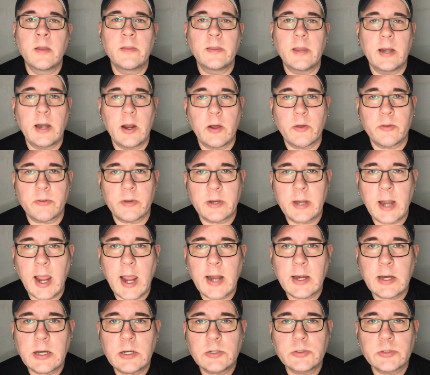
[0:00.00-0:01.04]
that I was
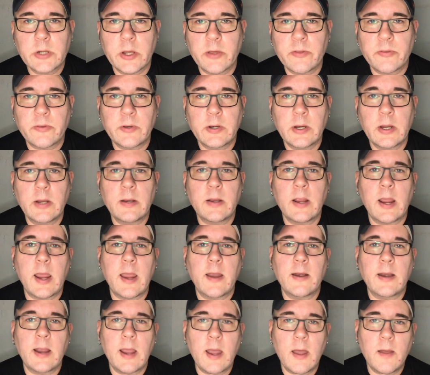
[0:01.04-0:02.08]
not interested in that
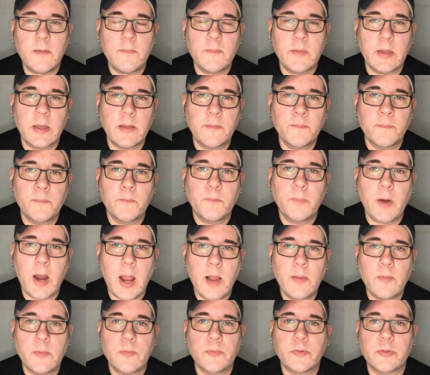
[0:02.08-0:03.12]
had helped me
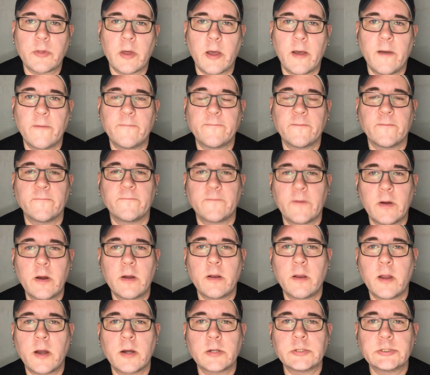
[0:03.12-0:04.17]
problem solve for very
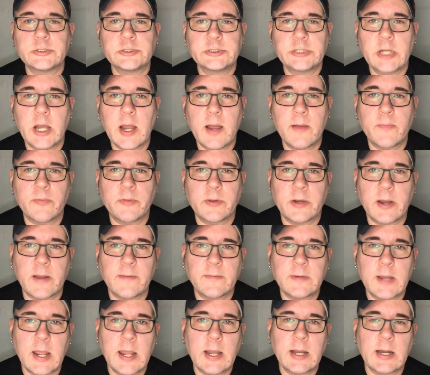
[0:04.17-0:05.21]
large jobs that
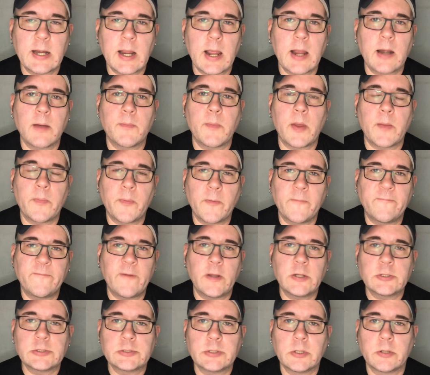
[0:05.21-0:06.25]
I've taken on in my
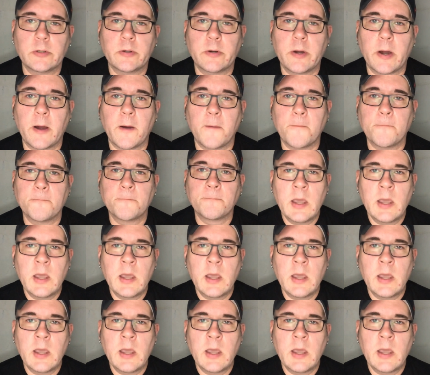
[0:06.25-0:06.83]
professional career.